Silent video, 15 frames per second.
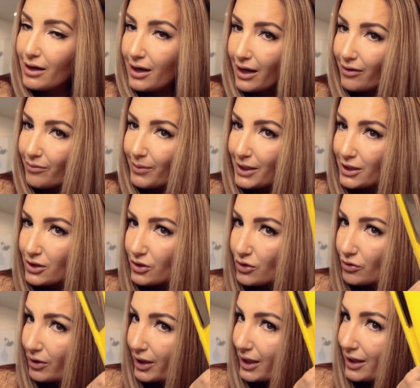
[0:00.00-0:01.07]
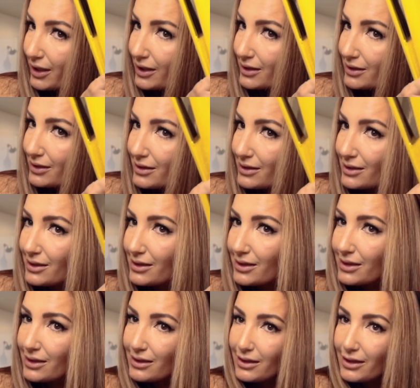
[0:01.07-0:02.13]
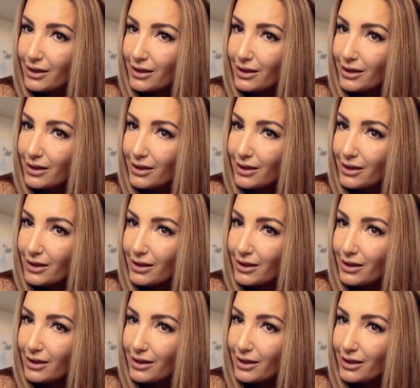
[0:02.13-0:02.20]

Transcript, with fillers: have my strands,